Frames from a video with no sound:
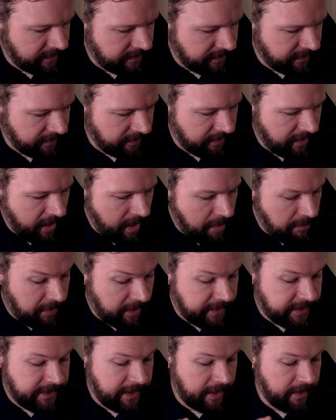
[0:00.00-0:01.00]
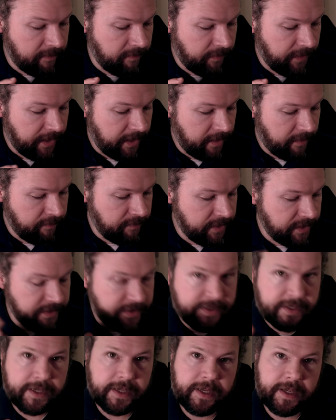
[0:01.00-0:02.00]
So, but he's saying
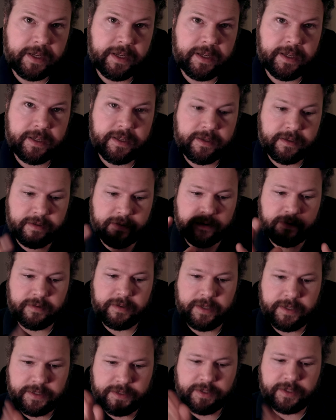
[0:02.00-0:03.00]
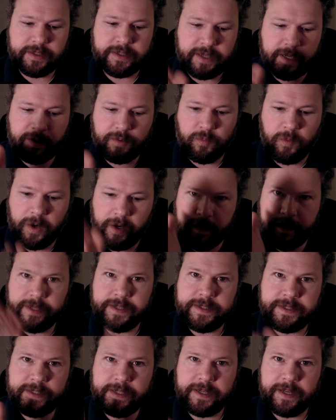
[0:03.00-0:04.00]
music, is just like one
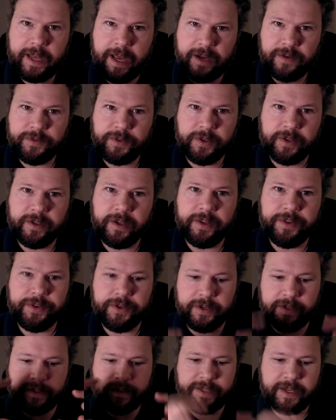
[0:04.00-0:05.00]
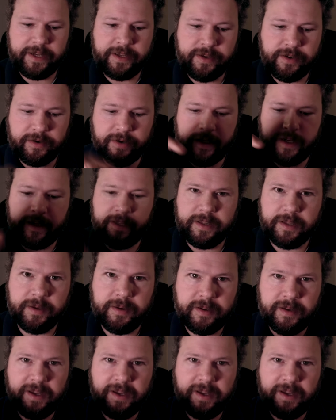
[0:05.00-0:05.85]
instant after another. It's like you're in the,